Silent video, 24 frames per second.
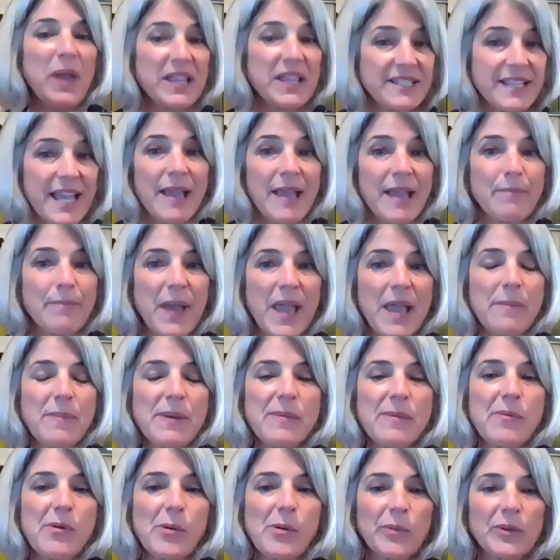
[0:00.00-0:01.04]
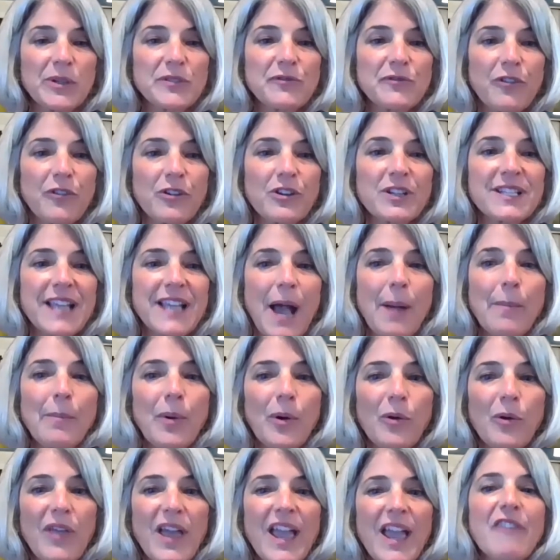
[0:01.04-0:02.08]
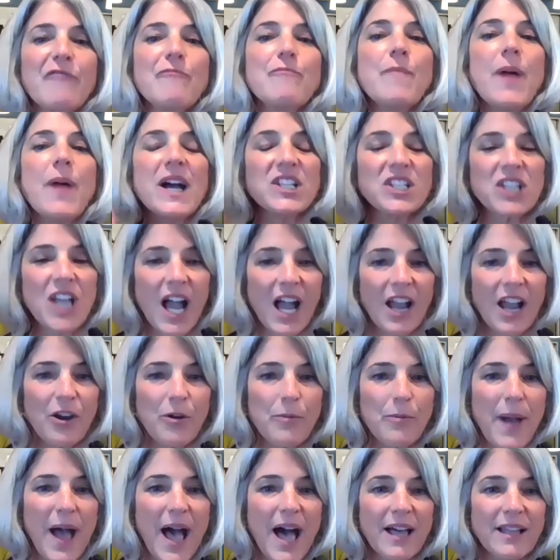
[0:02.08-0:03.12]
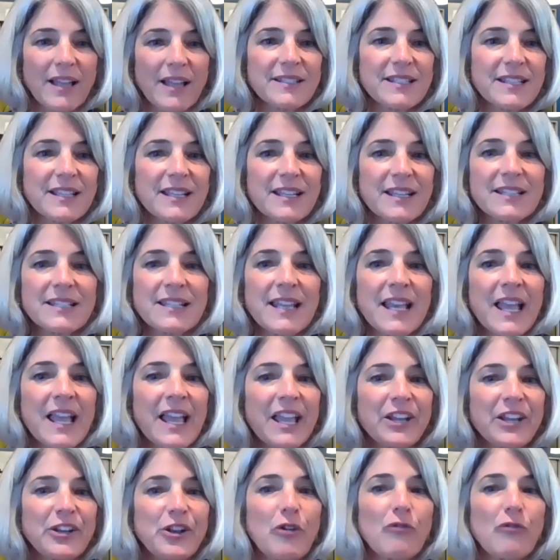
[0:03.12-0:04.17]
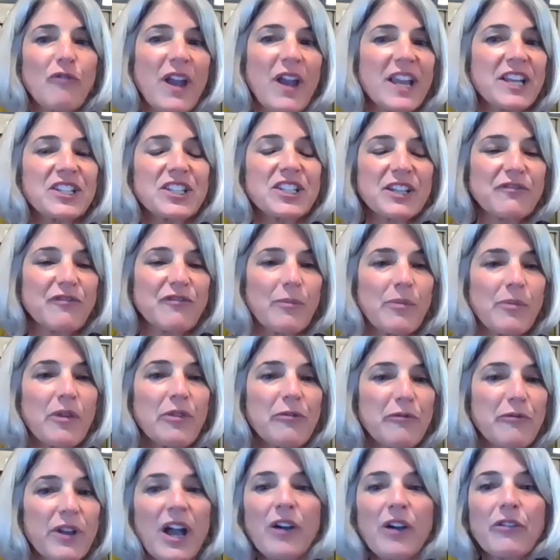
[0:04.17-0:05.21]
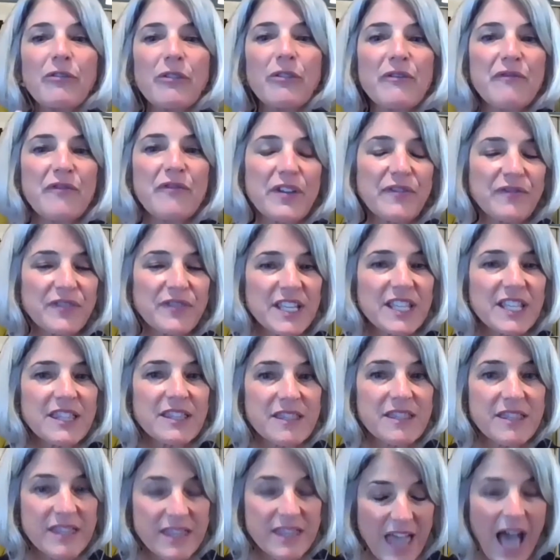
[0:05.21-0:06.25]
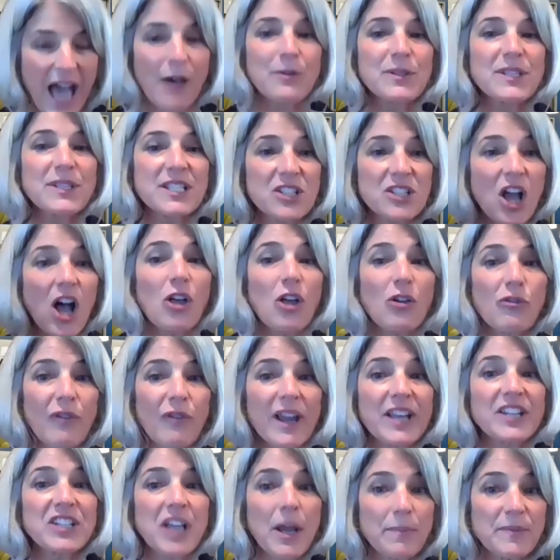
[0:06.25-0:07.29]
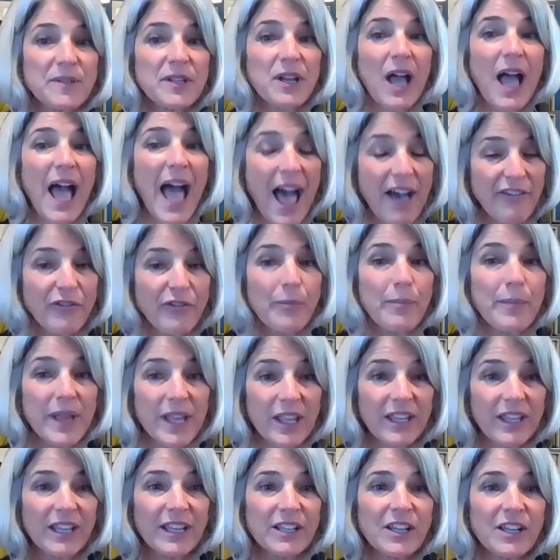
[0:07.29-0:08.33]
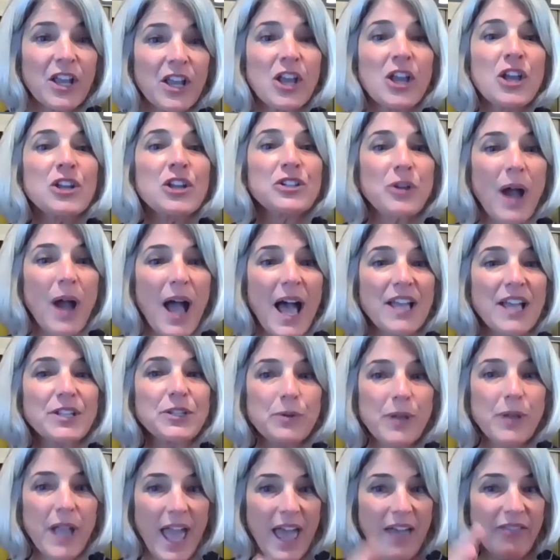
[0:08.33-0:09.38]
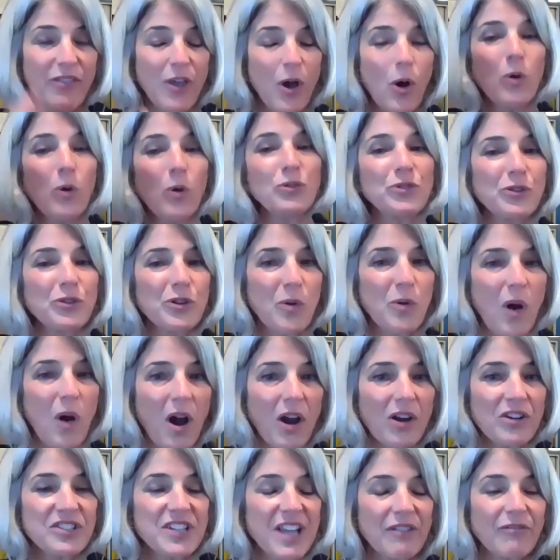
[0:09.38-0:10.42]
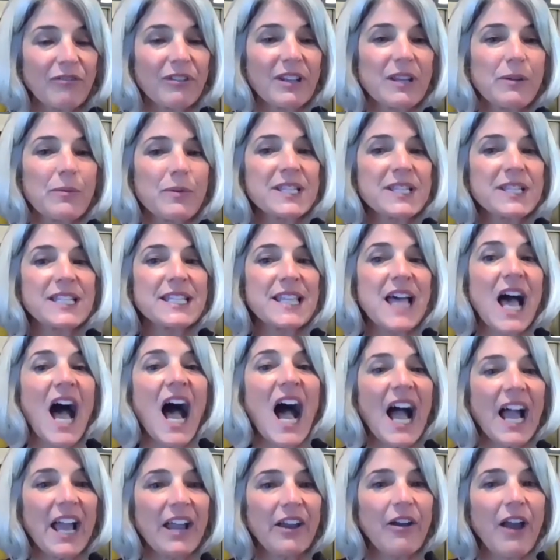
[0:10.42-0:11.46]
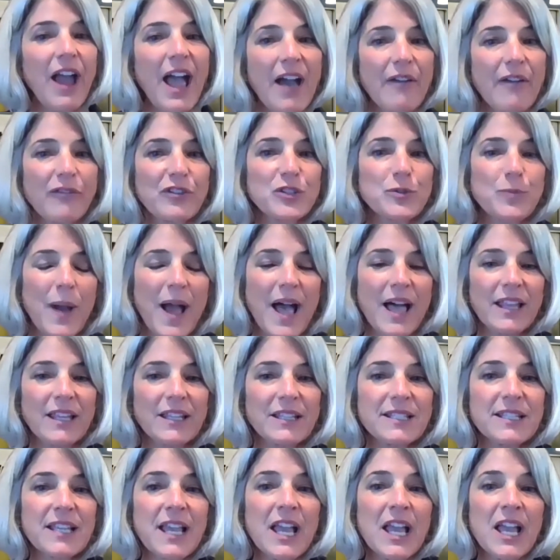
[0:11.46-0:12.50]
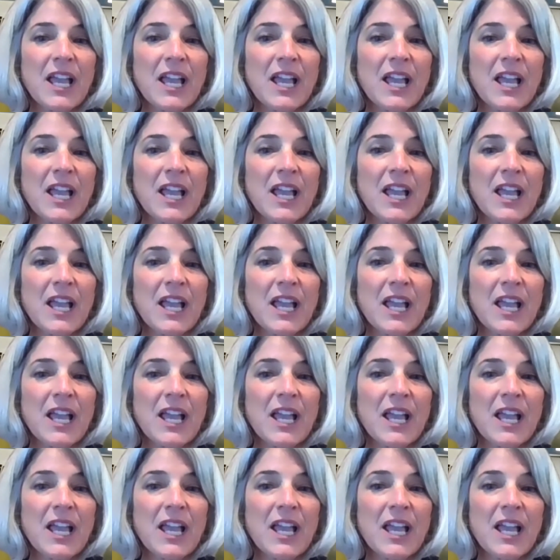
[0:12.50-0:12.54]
say baby boomers, for example, they have much higher balances, ranging from the $350,000 range up to $500,000. So as you get, and the older you are, generally we see the higher average balance.